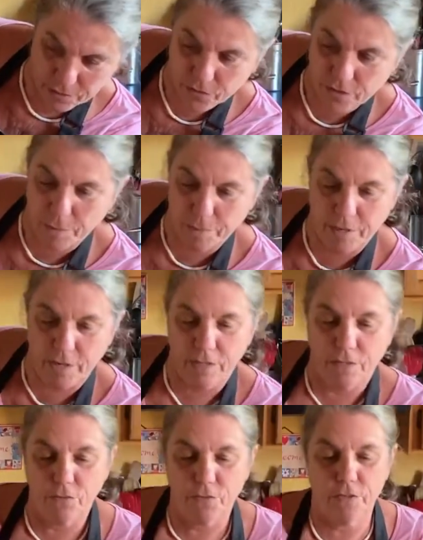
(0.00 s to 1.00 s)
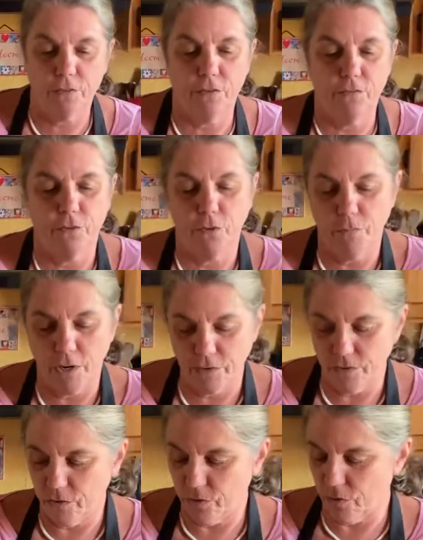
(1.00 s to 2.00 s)
this up in this little food
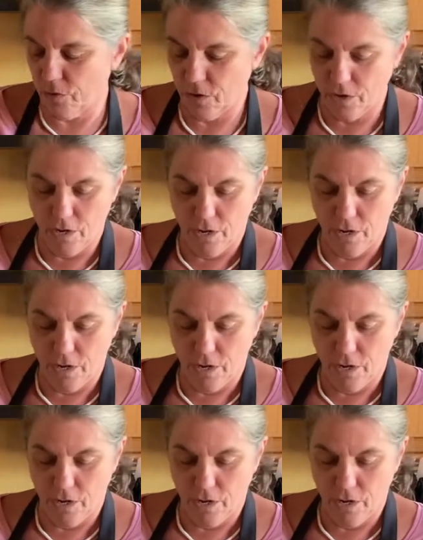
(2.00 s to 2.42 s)
processor.